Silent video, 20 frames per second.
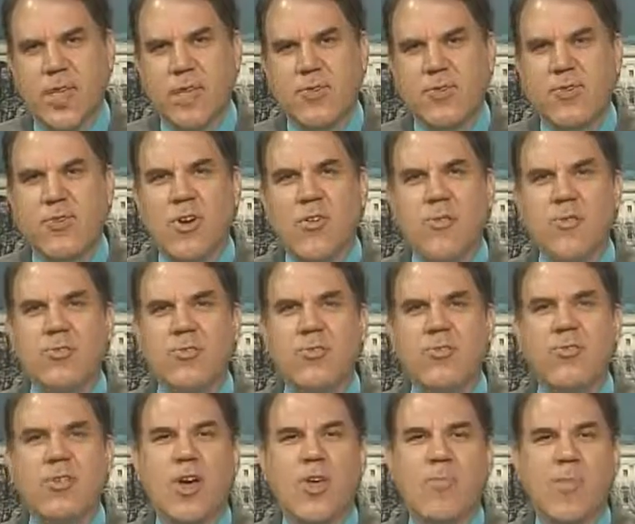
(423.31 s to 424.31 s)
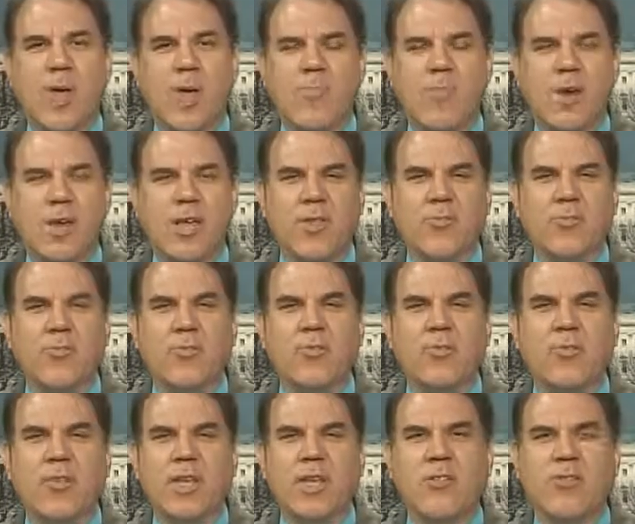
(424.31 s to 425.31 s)
Servicers don't make money through
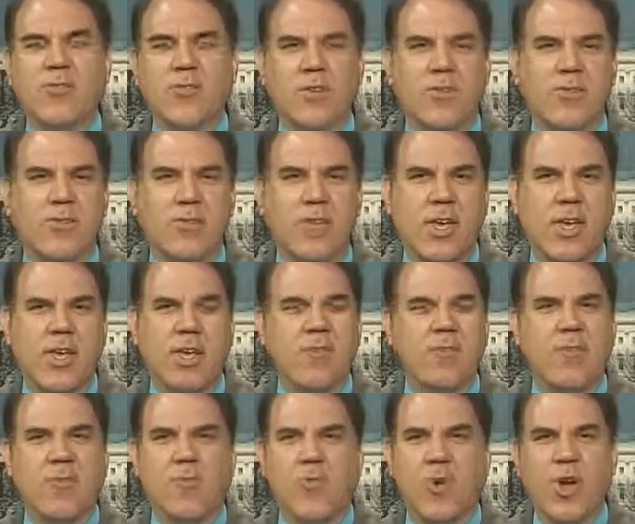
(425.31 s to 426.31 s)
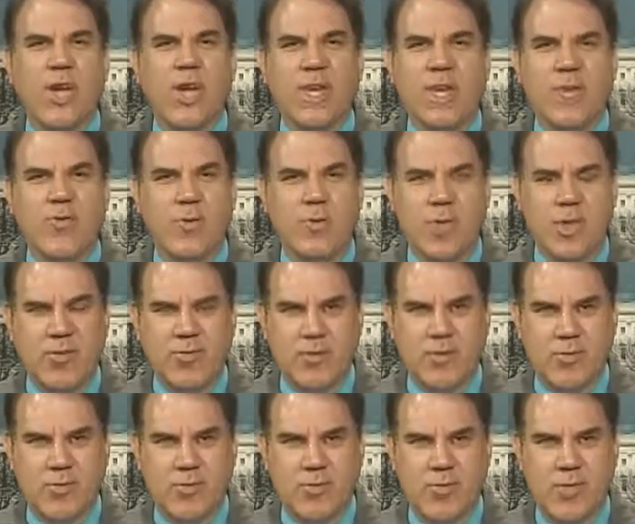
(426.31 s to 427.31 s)
routine servicing. It's a break-even
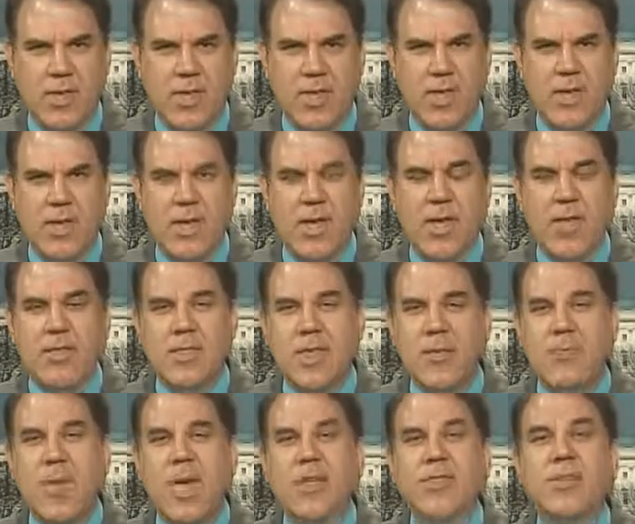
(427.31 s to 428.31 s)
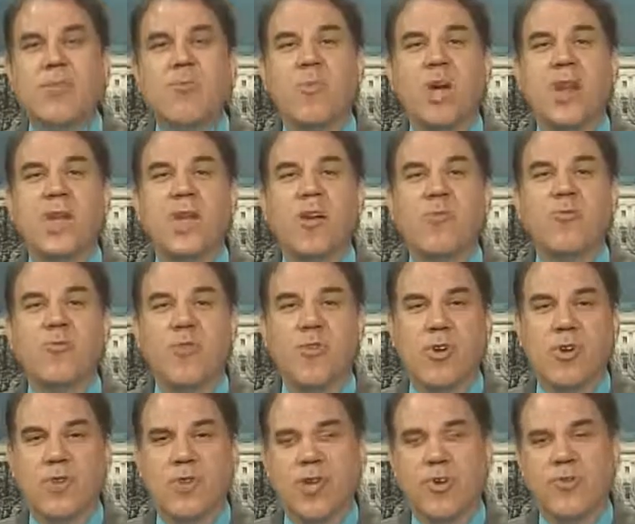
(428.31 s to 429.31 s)
business. They make their money on
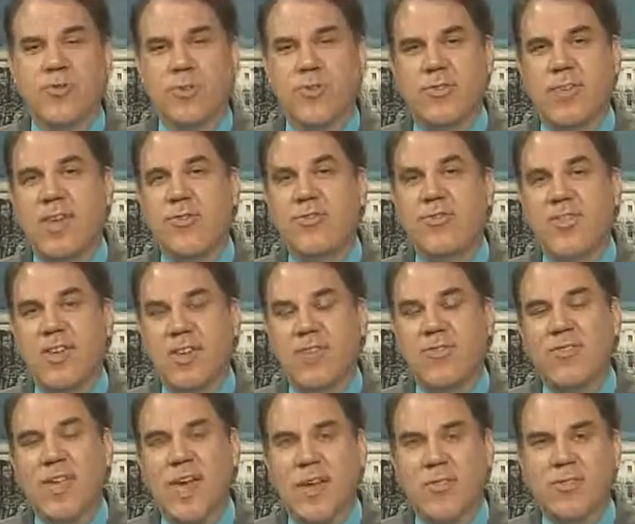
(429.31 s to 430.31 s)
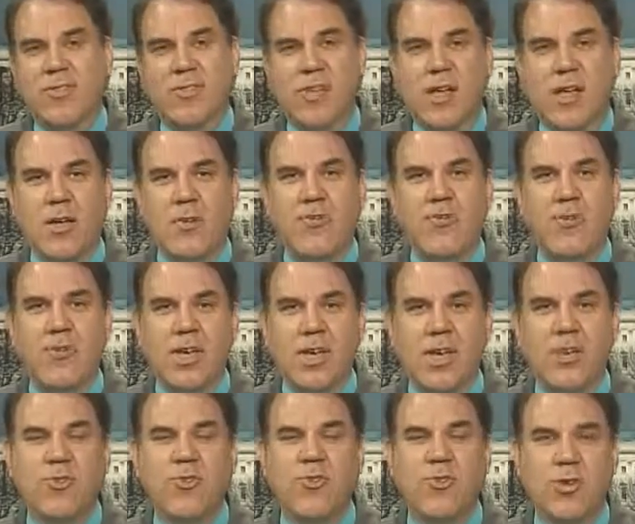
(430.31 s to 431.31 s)
foreclosures at $6,000 for
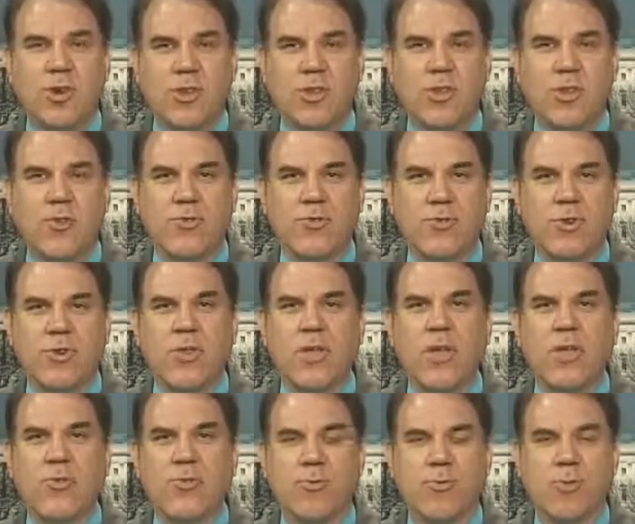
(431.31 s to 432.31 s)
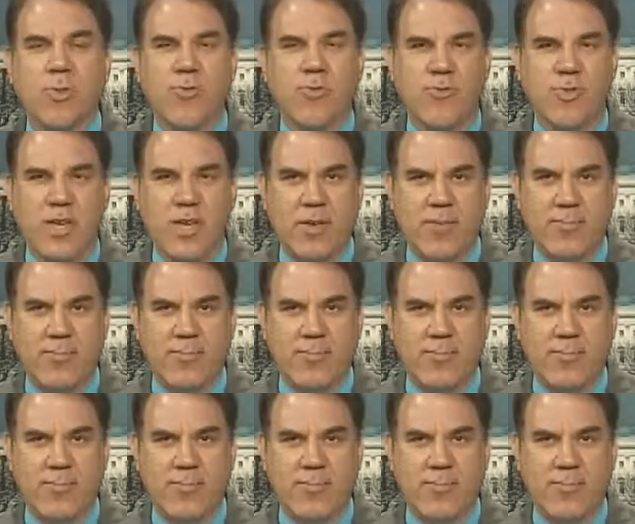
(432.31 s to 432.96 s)
each foreclosure through their fee.